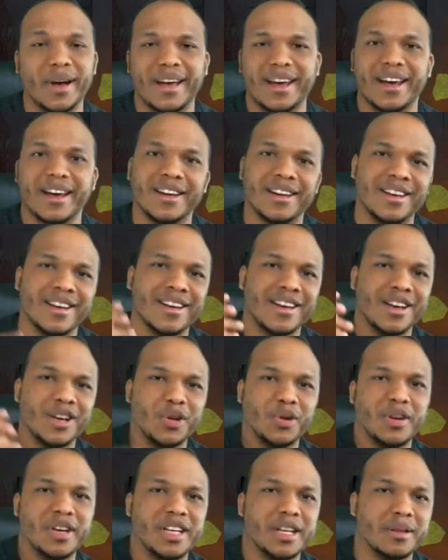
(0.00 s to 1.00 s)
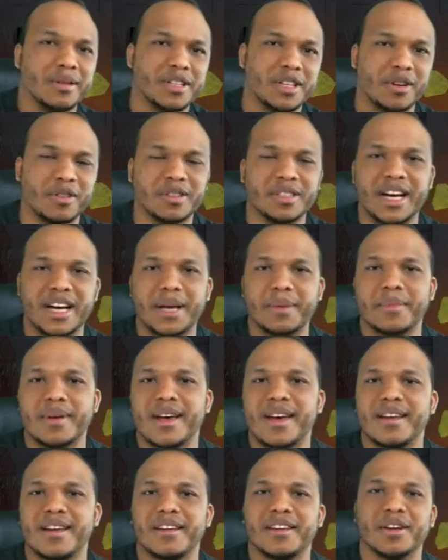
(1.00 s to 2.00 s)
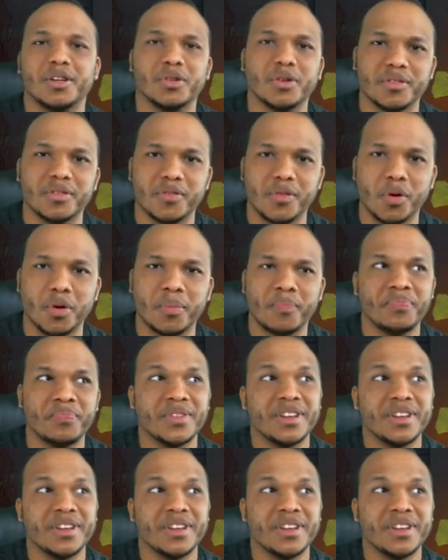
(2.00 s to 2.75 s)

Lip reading: ahead, you hit them the second time, and they are done for.